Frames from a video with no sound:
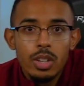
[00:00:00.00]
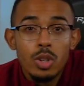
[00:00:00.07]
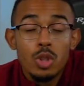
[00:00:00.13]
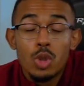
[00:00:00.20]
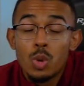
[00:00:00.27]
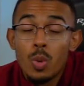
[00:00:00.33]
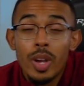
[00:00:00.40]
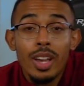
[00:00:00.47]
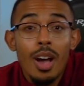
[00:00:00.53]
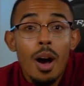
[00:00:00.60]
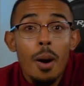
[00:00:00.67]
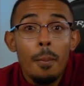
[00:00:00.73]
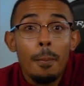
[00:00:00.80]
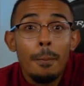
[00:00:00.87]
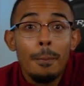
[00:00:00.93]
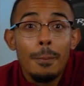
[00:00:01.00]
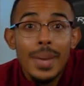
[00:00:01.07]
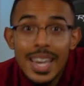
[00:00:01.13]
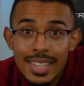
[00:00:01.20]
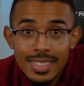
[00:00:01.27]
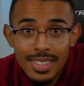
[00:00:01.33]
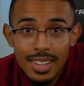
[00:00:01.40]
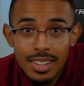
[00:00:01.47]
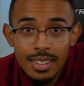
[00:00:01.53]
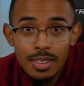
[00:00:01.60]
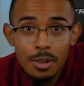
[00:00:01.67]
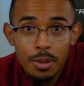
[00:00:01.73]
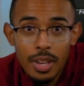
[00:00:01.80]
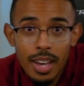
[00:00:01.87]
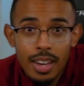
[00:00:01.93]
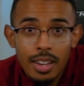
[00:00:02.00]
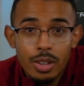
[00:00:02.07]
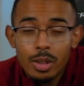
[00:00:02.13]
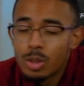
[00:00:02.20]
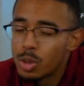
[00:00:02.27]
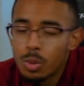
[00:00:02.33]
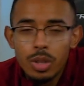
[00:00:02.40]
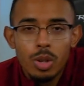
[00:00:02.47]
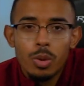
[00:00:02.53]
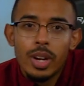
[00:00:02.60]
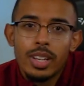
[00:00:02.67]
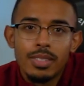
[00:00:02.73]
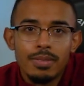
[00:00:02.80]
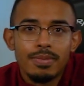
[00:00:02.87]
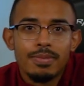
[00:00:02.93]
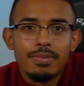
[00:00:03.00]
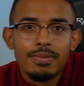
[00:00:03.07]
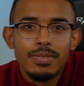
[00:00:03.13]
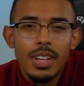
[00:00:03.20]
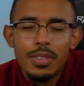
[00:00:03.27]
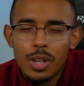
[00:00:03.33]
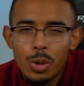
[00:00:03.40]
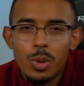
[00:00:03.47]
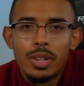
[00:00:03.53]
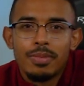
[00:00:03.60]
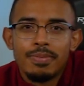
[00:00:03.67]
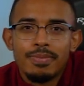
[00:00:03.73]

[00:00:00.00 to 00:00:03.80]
You're doing amazing, okay? You're doing great. Have a good one.